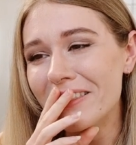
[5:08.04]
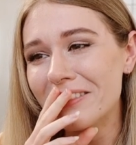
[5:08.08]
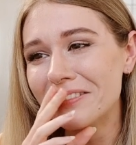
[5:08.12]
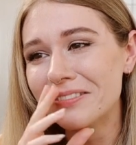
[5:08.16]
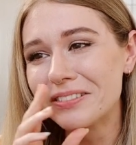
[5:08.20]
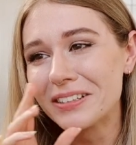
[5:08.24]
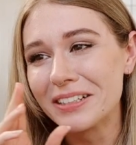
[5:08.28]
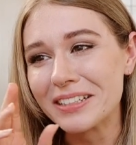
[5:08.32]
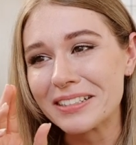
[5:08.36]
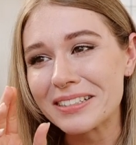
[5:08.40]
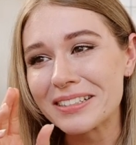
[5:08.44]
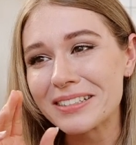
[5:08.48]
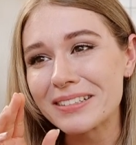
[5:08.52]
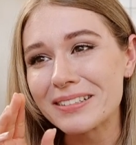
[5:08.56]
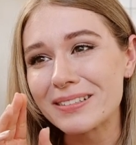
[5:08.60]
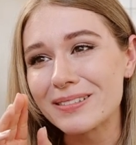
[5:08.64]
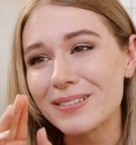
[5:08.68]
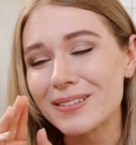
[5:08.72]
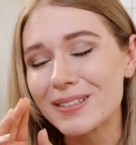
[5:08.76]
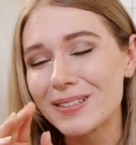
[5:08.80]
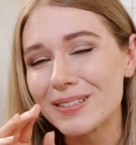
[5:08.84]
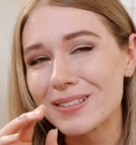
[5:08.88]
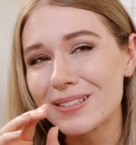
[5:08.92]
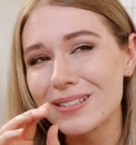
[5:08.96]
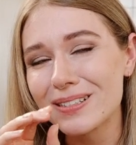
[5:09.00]
This,
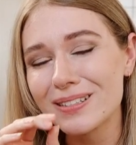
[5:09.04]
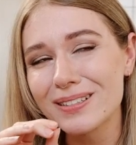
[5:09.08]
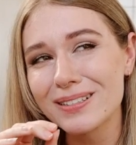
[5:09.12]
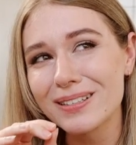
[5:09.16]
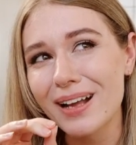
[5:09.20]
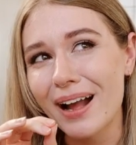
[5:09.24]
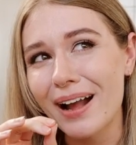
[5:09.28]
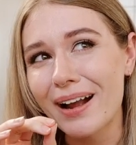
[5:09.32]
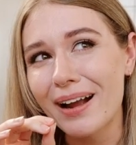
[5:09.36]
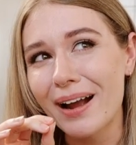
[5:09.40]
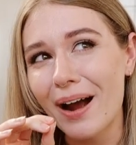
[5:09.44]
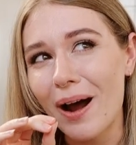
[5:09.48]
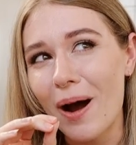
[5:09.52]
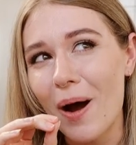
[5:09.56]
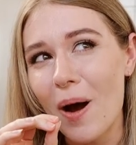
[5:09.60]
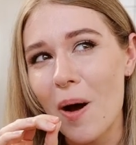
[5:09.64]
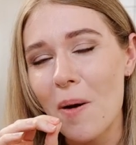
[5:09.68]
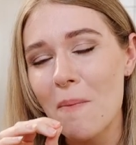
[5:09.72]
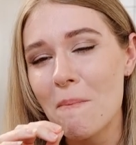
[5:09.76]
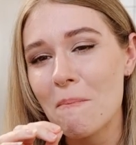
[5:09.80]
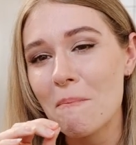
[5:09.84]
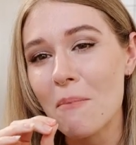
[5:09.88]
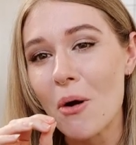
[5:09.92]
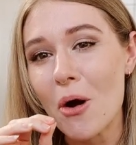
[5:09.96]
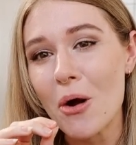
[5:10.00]
this is like a
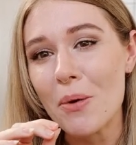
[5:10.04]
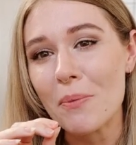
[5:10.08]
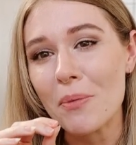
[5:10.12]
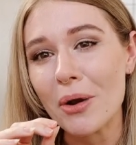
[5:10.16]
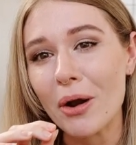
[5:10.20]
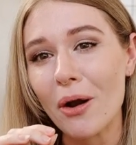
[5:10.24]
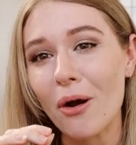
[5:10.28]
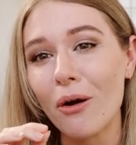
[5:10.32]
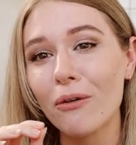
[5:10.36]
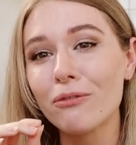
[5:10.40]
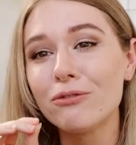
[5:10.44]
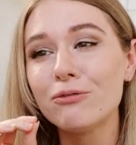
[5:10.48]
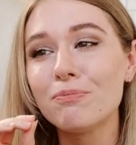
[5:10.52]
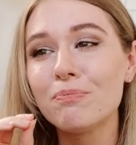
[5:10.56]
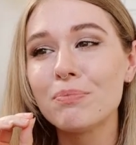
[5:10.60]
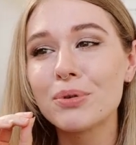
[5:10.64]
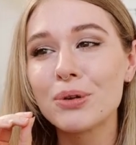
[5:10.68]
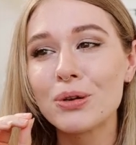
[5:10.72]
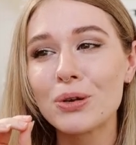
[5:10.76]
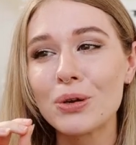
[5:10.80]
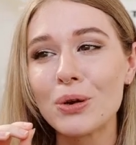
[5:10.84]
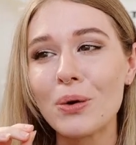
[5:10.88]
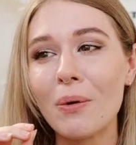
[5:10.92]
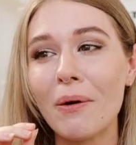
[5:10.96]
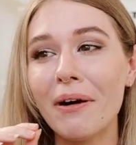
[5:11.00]
moment of
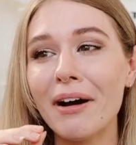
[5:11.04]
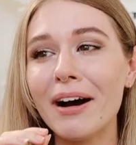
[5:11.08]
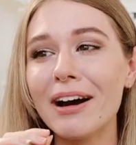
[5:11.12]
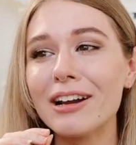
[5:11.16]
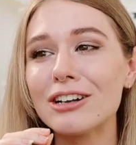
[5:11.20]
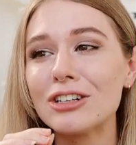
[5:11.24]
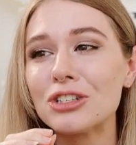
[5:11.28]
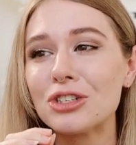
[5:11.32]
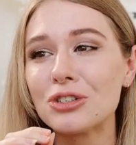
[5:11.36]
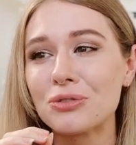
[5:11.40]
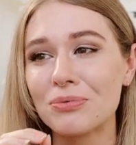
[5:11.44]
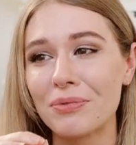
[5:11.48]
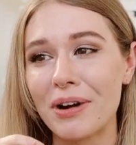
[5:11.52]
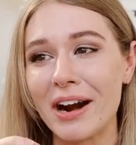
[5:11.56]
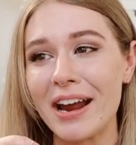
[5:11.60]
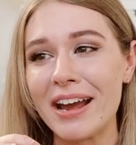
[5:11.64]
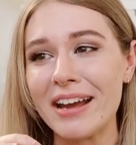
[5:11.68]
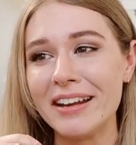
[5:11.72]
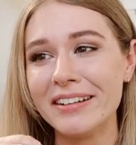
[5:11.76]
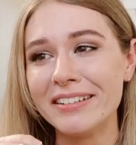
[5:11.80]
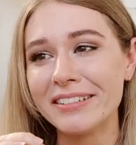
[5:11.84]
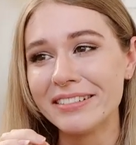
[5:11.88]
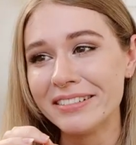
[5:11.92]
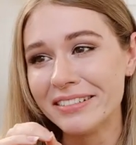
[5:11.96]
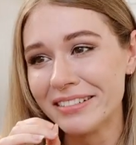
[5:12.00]
pure
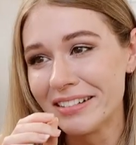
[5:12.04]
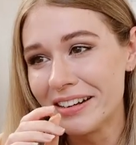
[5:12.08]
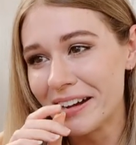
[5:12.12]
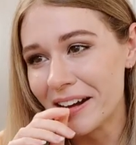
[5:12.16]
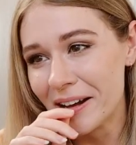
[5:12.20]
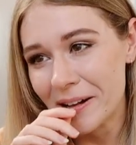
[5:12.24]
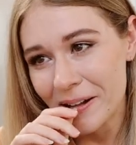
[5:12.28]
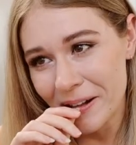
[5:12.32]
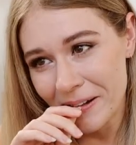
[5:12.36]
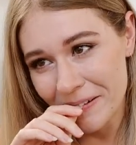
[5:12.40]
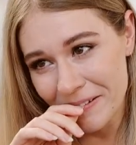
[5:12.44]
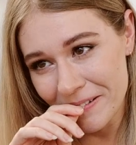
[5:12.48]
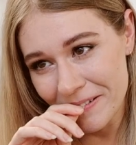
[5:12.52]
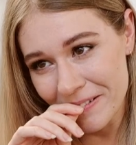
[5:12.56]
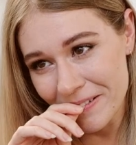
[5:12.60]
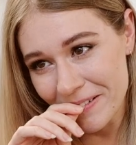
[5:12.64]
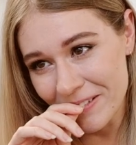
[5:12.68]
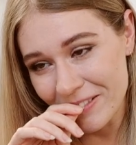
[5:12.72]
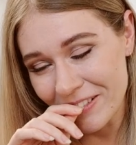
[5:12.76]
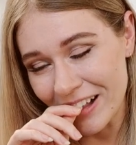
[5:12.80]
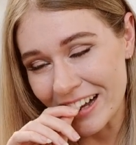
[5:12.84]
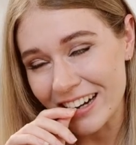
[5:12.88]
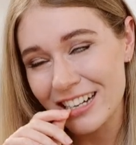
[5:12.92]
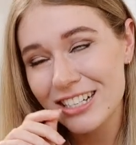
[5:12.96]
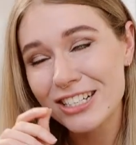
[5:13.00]
dread
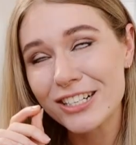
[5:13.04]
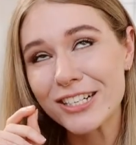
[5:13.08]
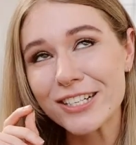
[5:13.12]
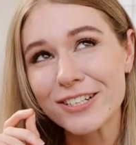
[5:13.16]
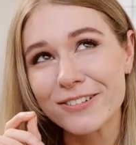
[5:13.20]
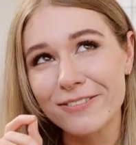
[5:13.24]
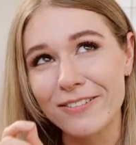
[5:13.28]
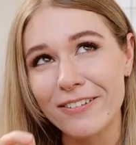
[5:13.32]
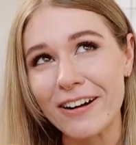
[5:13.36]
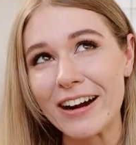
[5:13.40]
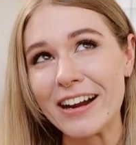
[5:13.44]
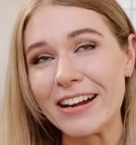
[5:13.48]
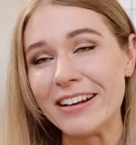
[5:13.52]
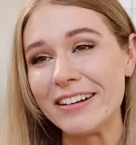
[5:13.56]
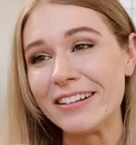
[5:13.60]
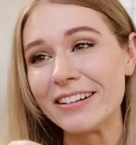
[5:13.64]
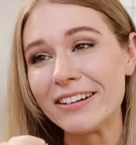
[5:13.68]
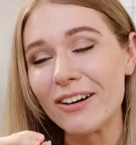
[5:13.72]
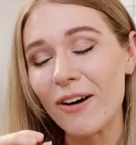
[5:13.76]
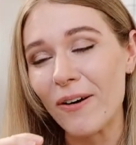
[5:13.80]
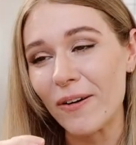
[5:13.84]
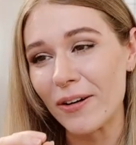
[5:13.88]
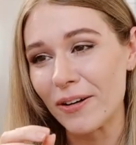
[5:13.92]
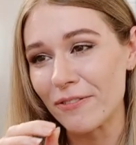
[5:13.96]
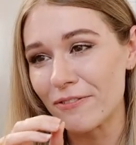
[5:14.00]
like dread
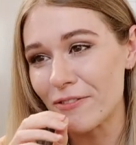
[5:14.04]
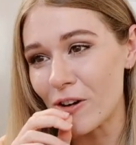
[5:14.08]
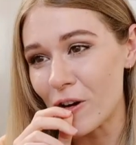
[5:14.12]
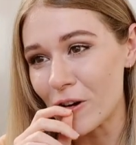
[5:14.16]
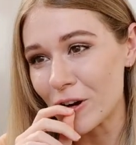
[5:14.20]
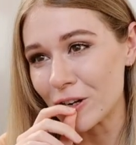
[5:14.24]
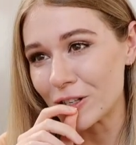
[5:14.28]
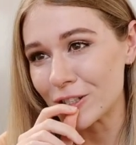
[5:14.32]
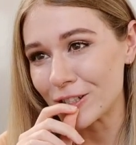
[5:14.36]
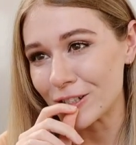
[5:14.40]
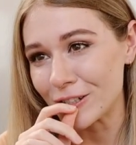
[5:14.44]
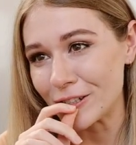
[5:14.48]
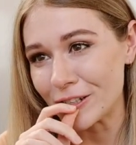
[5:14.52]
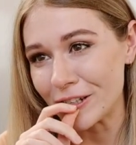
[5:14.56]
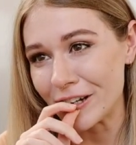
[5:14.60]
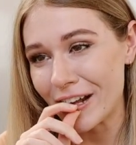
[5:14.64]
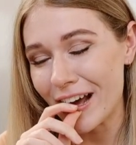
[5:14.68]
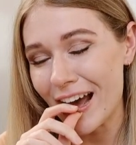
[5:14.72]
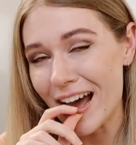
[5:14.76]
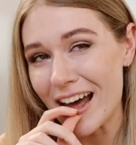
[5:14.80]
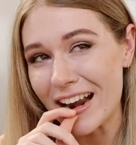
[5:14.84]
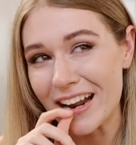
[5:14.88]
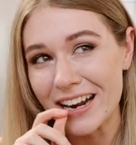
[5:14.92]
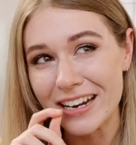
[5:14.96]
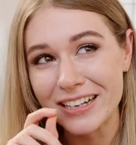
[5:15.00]
on a photo shoot
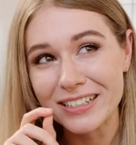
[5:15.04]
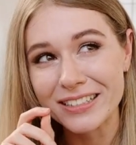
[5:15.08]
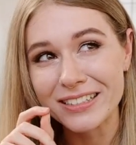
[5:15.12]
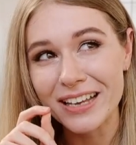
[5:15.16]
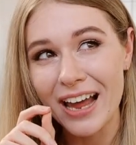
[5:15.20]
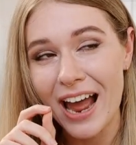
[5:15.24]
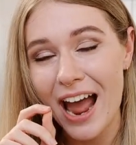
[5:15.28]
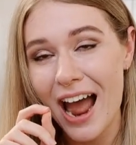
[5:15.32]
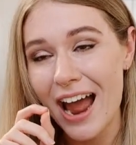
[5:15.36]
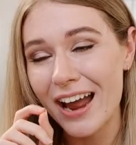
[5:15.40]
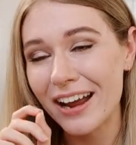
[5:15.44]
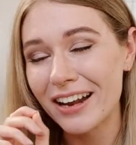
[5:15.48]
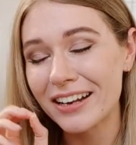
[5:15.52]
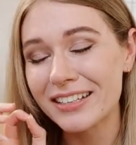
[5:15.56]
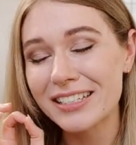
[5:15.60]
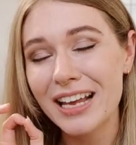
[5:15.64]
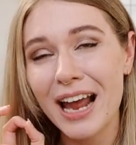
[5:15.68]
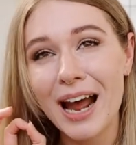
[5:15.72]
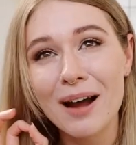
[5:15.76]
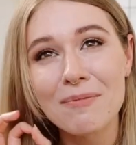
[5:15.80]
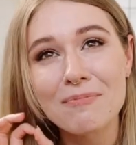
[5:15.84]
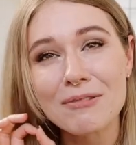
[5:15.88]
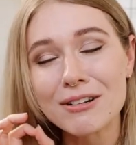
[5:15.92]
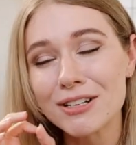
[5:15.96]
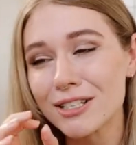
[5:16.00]
and it is it's
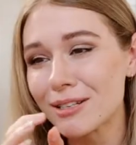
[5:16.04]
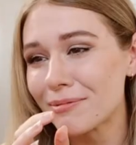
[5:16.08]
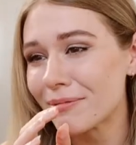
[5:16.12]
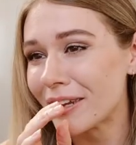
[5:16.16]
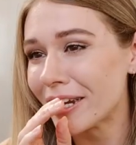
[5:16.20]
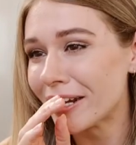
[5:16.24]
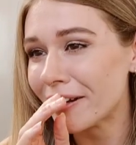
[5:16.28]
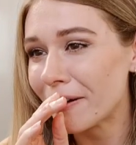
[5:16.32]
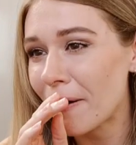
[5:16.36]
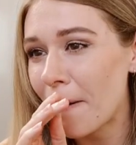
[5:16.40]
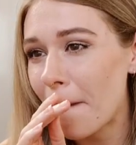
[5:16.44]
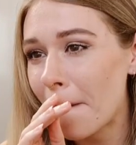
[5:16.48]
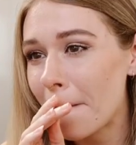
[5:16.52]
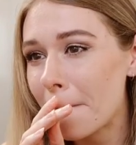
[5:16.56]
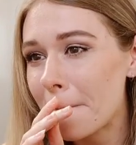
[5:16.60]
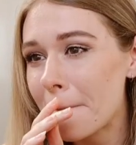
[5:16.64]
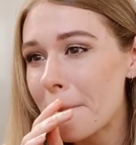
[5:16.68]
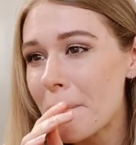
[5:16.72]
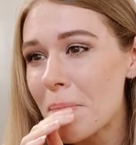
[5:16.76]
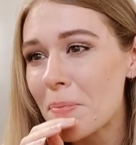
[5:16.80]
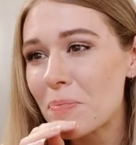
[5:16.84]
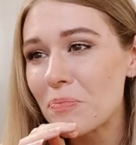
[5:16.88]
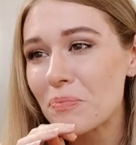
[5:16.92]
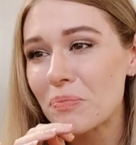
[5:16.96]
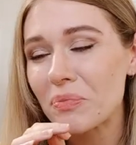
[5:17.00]
happened to me
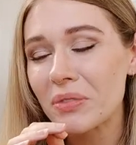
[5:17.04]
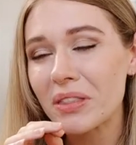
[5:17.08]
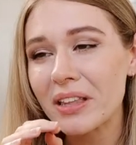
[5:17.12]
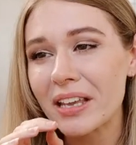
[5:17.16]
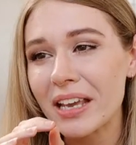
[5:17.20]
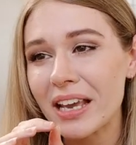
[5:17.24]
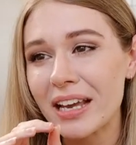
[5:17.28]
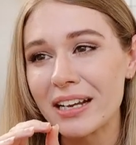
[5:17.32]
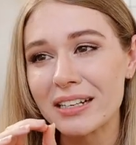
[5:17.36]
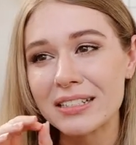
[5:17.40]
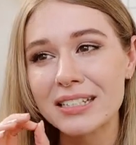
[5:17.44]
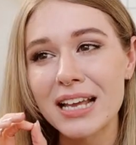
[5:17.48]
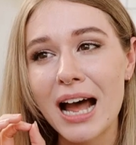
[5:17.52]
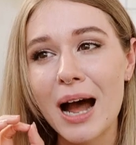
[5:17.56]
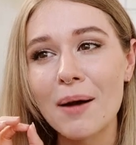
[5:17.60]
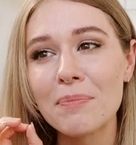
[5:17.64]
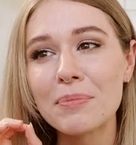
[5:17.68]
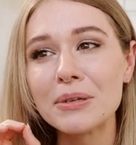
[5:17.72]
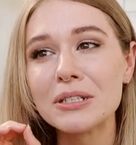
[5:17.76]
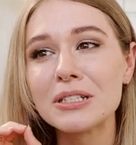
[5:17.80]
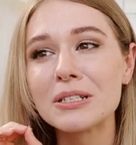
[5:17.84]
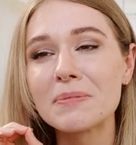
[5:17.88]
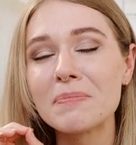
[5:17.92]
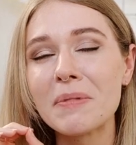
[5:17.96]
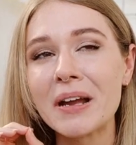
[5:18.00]
it has
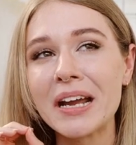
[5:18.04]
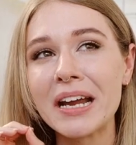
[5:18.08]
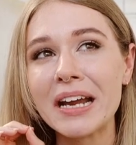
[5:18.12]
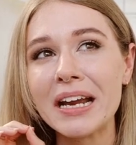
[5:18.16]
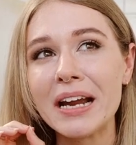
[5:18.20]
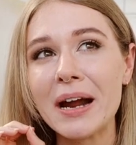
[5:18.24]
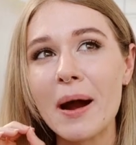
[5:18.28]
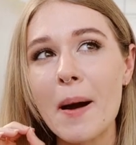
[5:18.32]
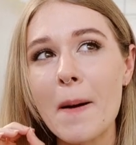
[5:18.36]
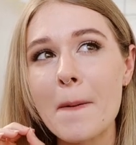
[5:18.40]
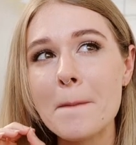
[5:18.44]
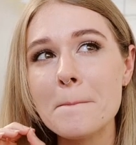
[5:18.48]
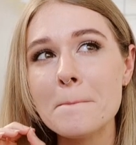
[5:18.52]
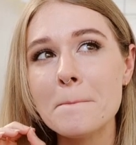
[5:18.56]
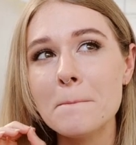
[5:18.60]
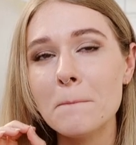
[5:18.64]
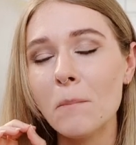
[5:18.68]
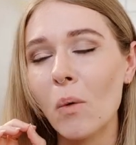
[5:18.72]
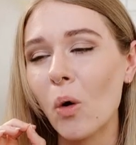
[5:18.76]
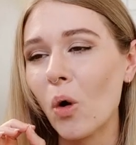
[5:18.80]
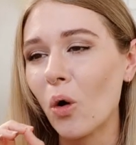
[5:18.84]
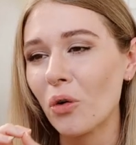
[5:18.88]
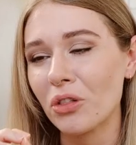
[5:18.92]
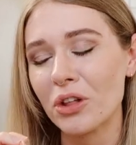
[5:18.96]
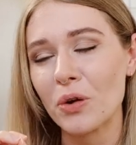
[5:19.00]
happened to me
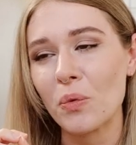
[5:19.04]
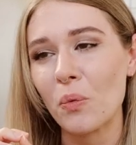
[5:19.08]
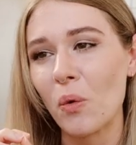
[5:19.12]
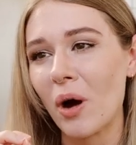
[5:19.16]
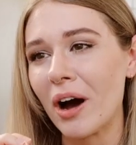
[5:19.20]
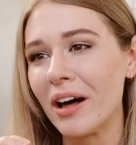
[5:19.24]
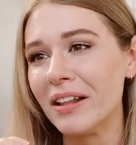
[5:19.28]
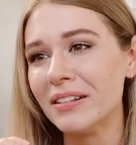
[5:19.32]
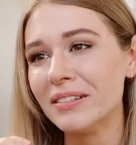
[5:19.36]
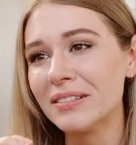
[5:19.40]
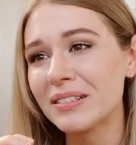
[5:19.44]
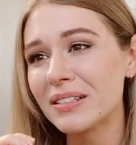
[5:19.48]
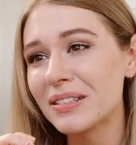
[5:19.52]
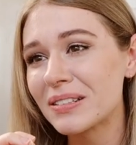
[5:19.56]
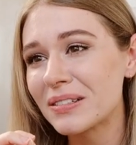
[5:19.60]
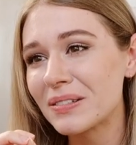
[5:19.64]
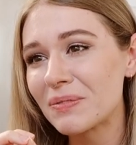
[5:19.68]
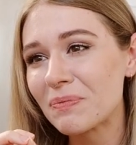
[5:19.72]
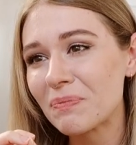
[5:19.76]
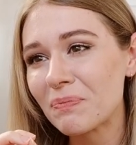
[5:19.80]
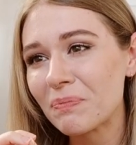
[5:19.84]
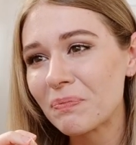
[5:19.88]
more than once.